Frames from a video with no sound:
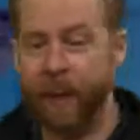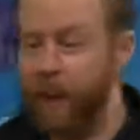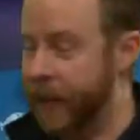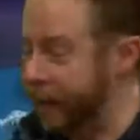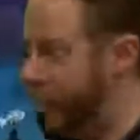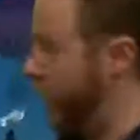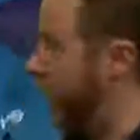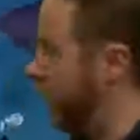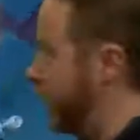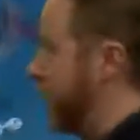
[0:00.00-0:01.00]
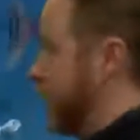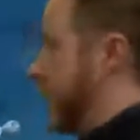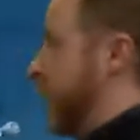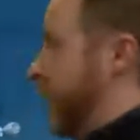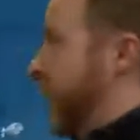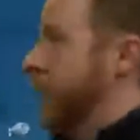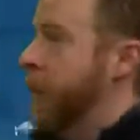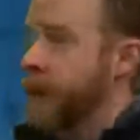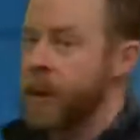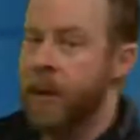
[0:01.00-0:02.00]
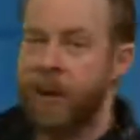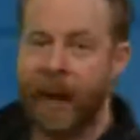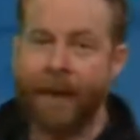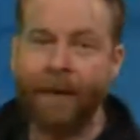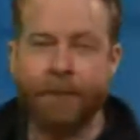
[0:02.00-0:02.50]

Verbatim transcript: We let them do it. Okay.